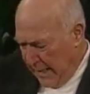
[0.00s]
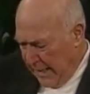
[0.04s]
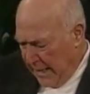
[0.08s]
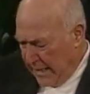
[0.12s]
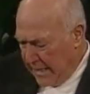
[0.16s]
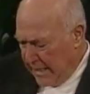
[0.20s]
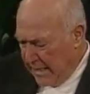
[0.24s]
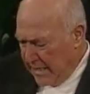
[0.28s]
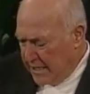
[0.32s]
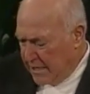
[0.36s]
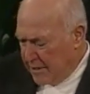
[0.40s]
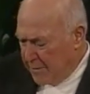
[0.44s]

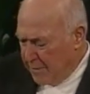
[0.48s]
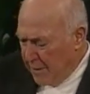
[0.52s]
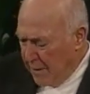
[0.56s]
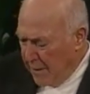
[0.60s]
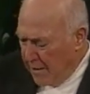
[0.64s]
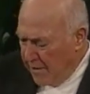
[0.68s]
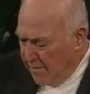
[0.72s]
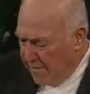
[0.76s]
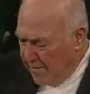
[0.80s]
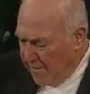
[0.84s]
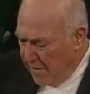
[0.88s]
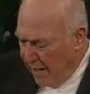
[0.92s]
The
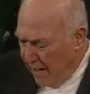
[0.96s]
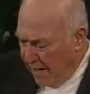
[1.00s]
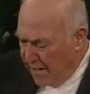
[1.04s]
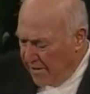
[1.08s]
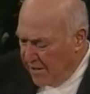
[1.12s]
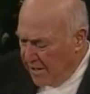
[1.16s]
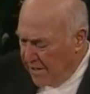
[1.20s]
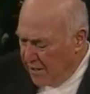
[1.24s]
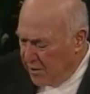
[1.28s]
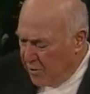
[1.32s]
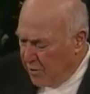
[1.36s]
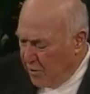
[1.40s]
Spirit of
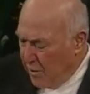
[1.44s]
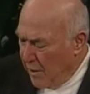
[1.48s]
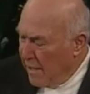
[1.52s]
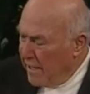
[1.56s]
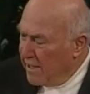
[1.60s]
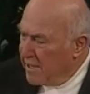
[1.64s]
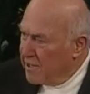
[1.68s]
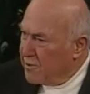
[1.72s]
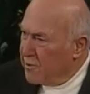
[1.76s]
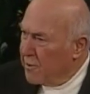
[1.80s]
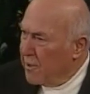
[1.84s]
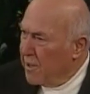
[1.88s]
God that
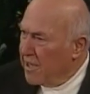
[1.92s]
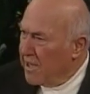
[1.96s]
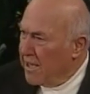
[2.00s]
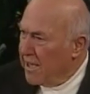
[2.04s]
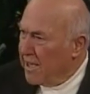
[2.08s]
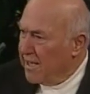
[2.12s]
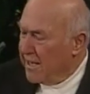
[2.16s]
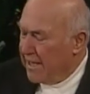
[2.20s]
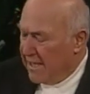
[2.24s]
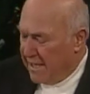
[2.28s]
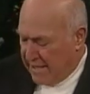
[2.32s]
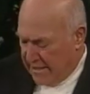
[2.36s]
dwells
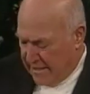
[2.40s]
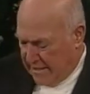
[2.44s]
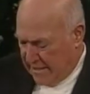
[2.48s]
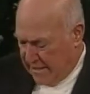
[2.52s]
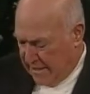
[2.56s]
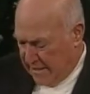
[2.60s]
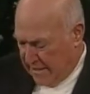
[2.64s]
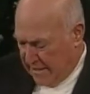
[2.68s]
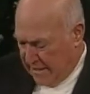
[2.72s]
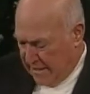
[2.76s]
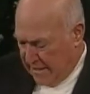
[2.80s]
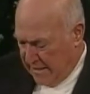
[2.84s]
within
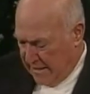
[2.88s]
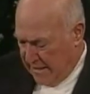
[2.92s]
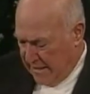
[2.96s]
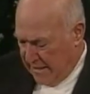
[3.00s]
us,